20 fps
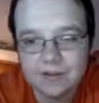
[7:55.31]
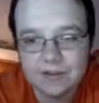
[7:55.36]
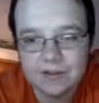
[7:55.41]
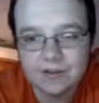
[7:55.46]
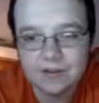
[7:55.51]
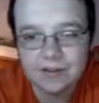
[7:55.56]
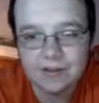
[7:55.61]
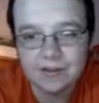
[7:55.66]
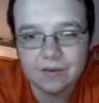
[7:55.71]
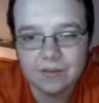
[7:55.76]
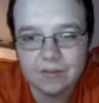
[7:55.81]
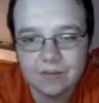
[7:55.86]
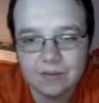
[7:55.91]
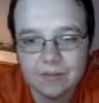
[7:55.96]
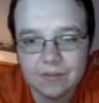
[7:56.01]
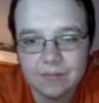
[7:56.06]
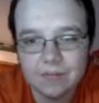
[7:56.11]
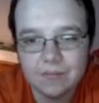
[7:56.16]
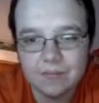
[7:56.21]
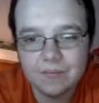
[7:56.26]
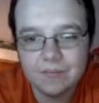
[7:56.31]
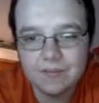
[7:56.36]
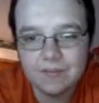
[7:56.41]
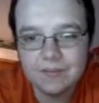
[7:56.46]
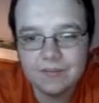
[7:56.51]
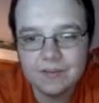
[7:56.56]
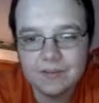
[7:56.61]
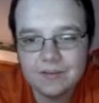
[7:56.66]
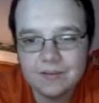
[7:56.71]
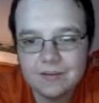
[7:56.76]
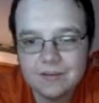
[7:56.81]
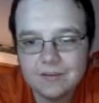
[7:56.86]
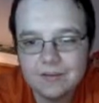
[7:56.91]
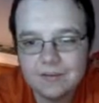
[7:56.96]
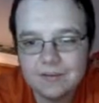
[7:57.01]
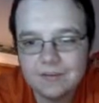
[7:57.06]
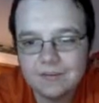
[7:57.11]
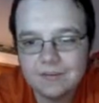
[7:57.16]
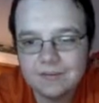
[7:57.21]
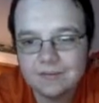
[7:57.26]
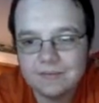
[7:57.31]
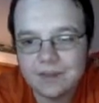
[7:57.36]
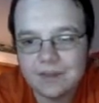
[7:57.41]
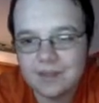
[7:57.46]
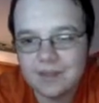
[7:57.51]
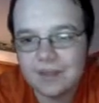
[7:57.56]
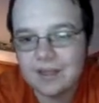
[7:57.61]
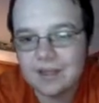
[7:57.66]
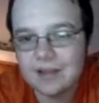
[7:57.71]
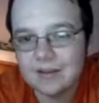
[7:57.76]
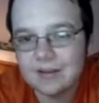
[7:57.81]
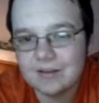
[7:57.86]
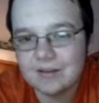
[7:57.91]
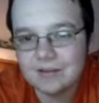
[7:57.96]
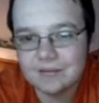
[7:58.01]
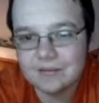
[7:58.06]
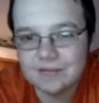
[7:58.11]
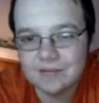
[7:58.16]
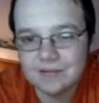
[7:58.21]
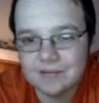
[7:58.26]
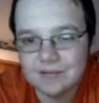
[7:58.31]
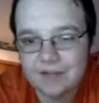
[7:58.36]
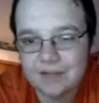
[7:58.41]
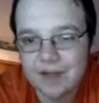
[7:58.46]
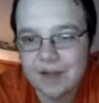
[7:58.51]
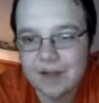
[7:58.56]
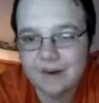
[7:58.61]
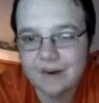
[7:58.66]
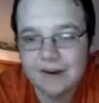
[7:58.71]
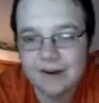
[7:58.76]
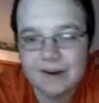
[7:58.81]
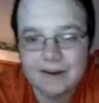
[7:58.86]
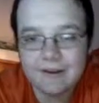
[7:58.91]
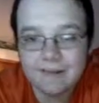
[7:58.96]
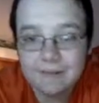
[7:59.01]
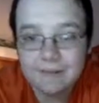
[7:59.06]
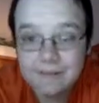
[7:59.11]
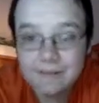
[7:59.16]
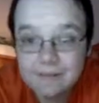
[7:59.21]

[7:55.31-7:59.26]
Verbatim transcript: does a little I think that was a flat route.